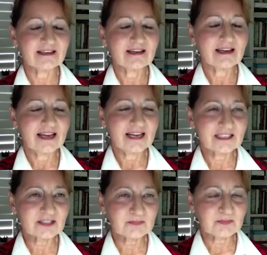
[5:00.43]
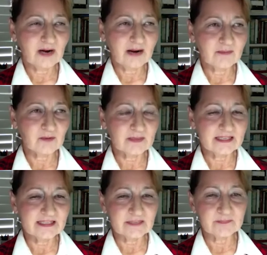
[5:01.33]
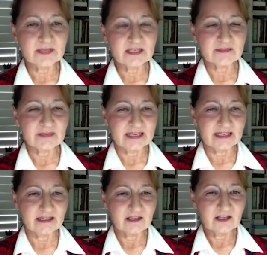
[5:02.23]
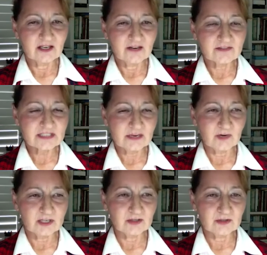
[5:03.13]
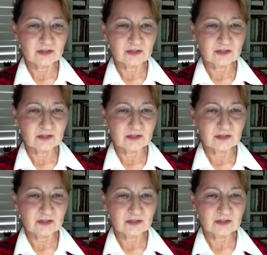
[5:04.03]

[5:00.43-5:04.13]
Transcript: as probably the epitome of someone who's